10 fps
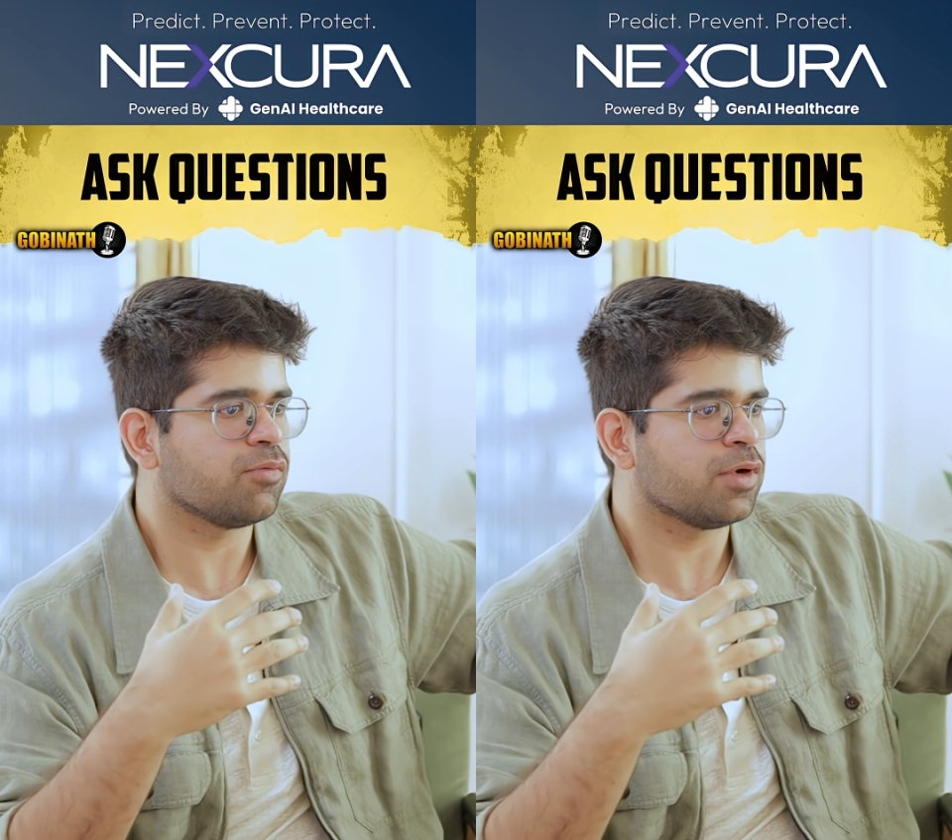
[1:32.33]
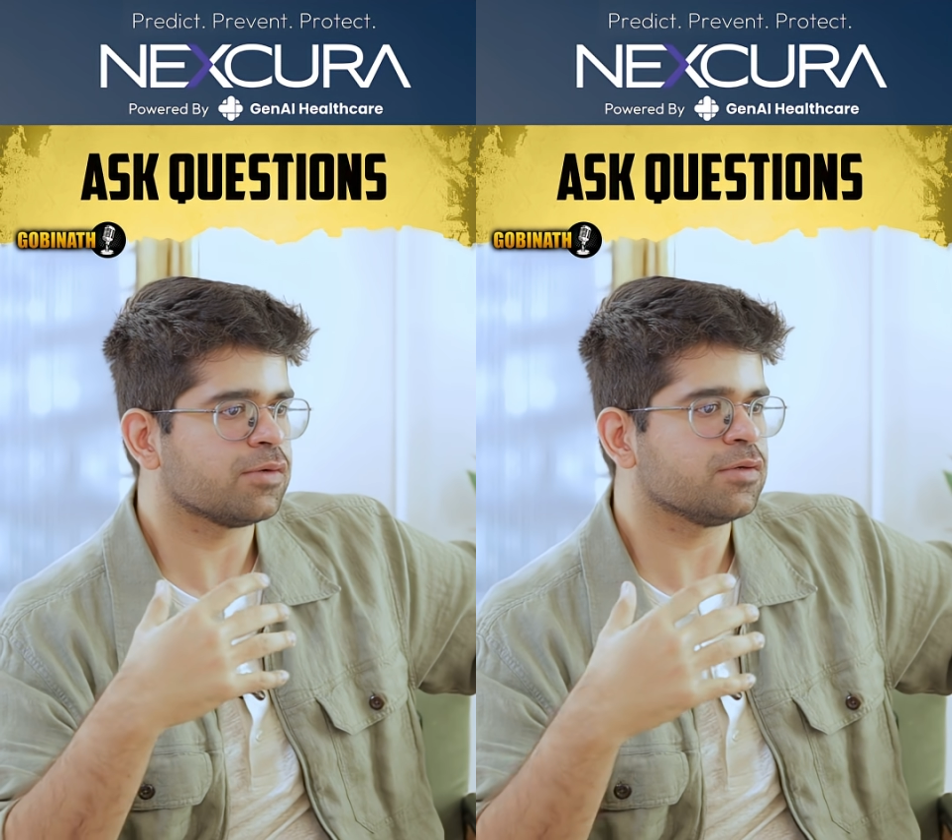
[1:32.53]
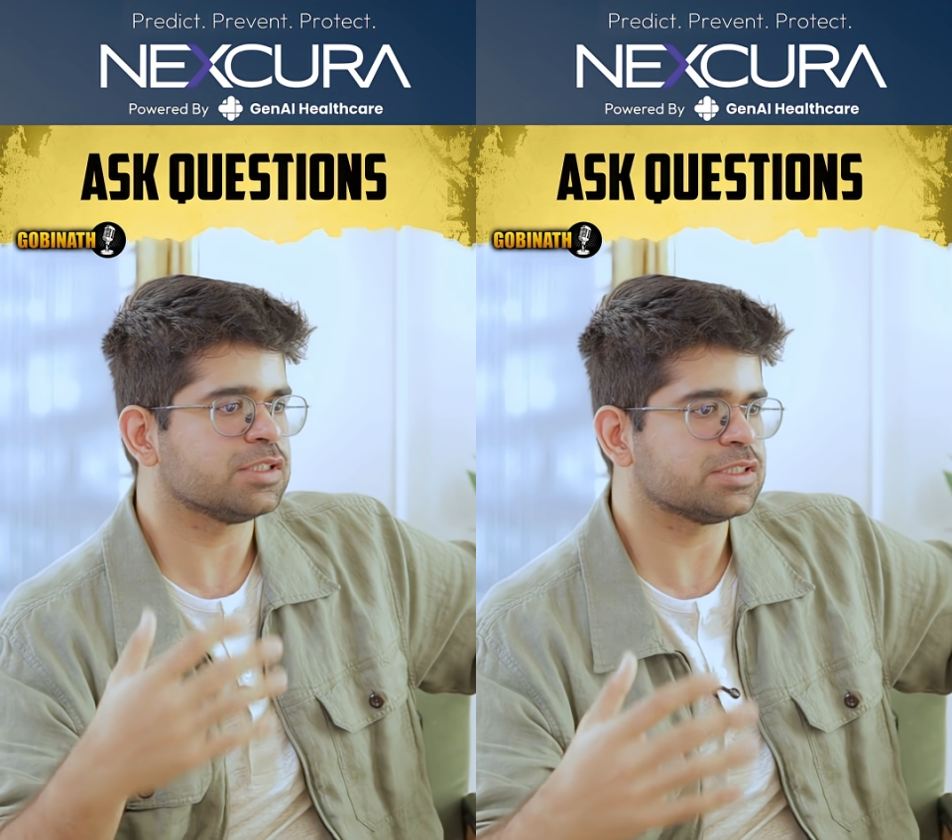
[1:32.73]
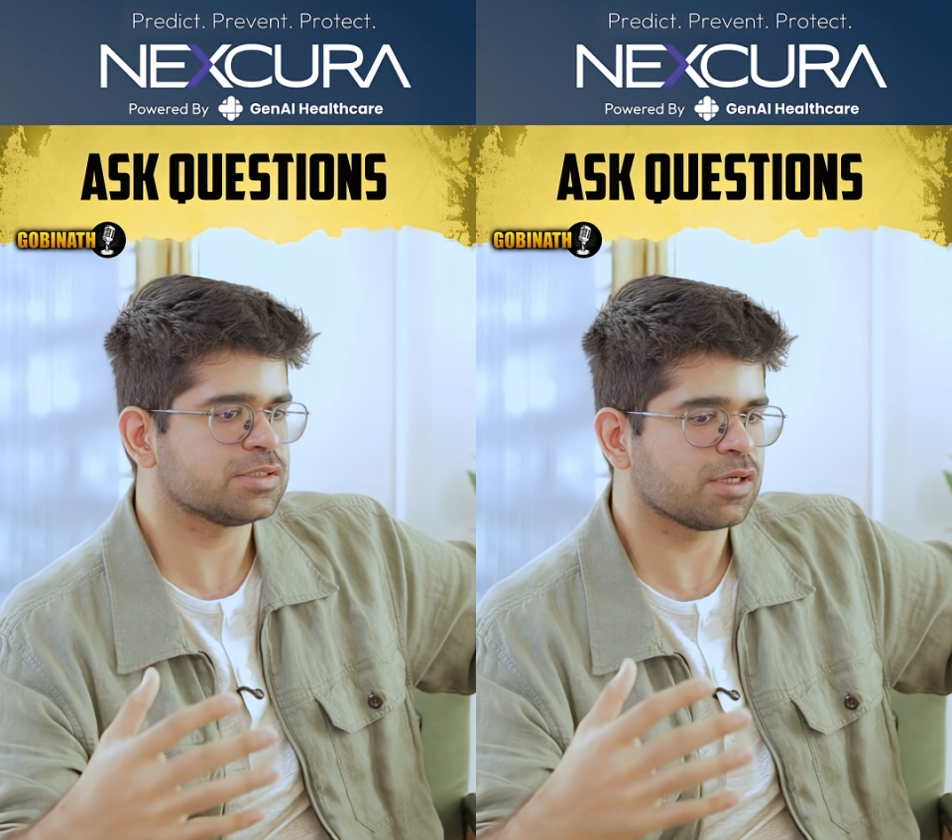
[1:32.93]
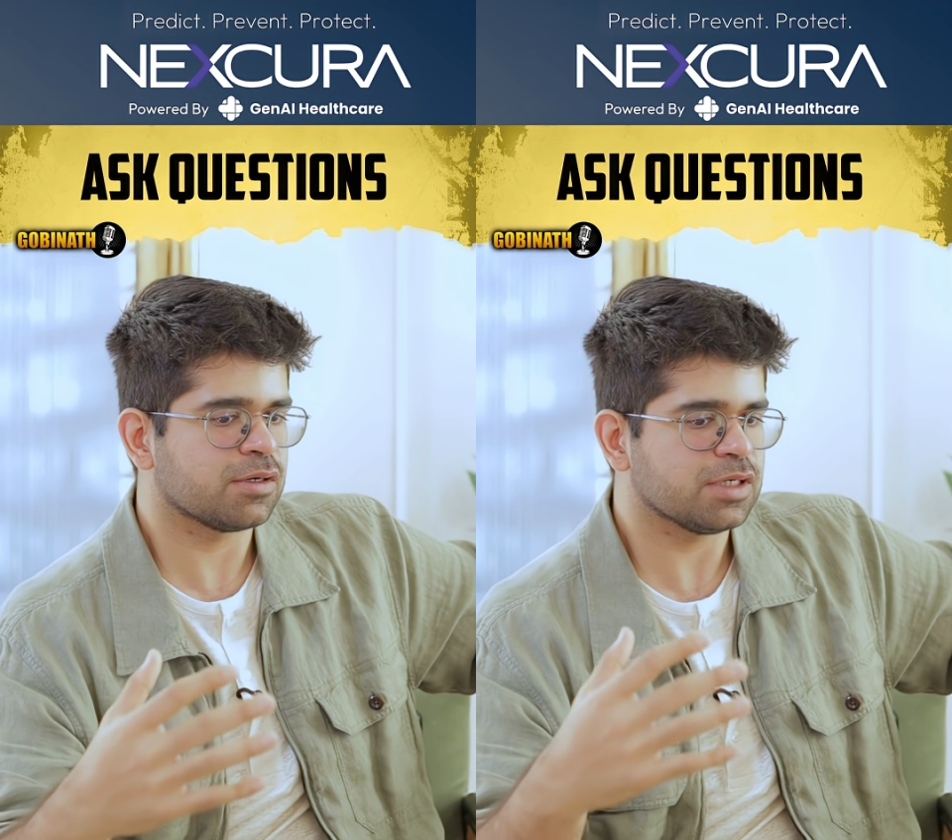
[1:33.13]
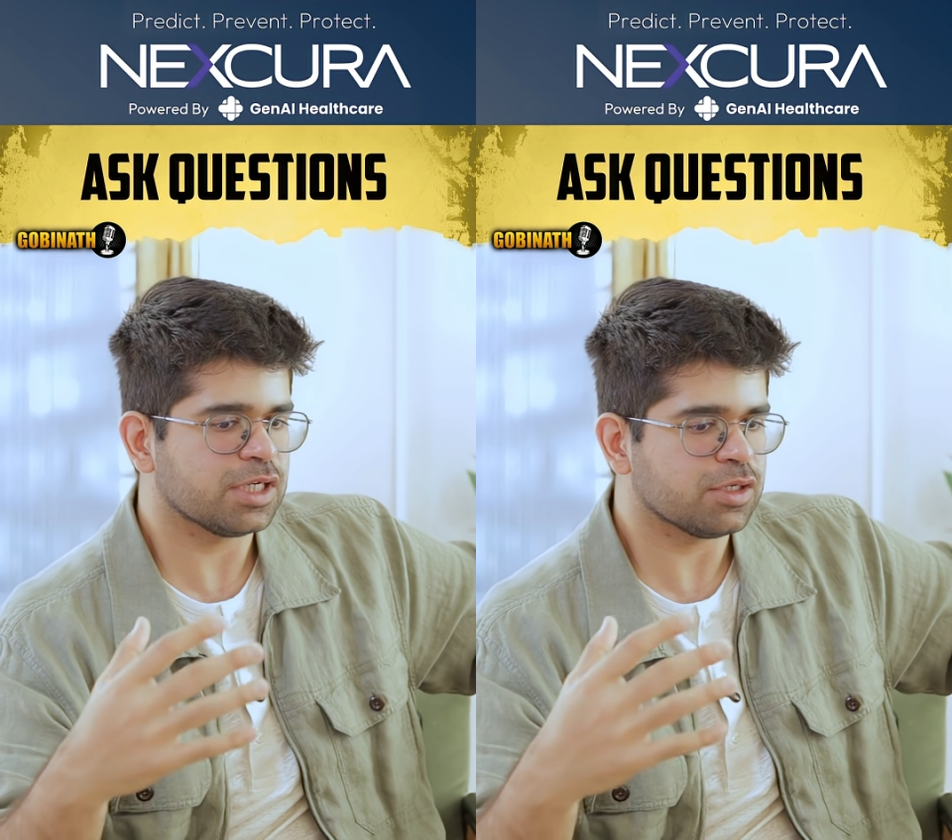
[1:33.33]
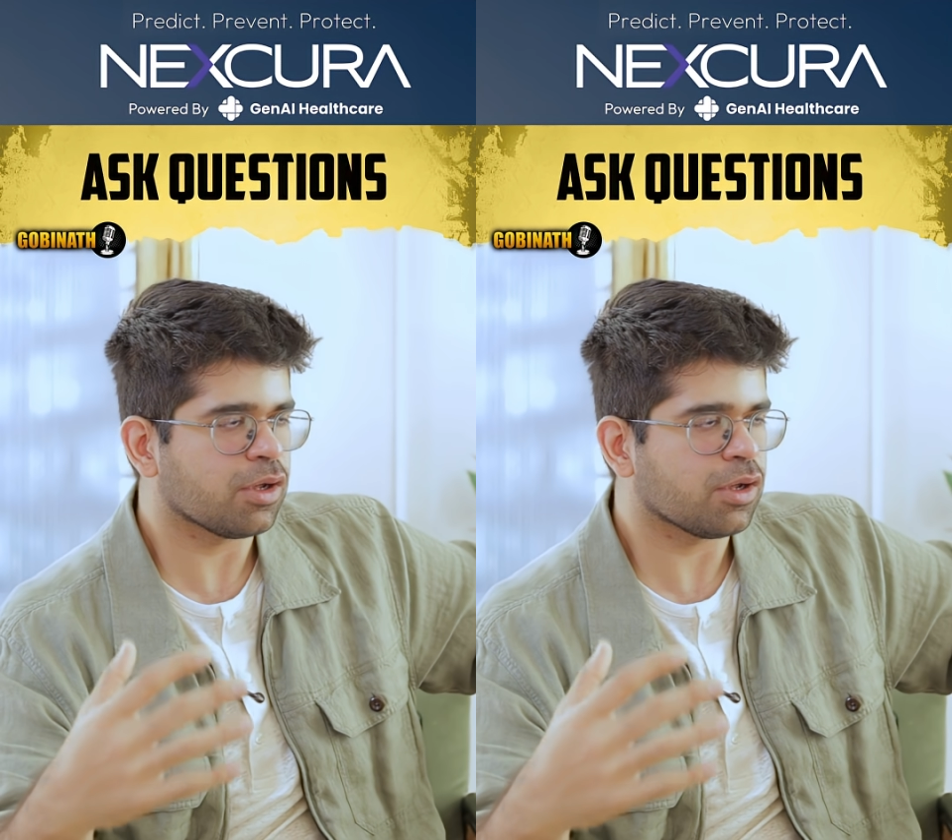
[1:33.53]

whatever is currently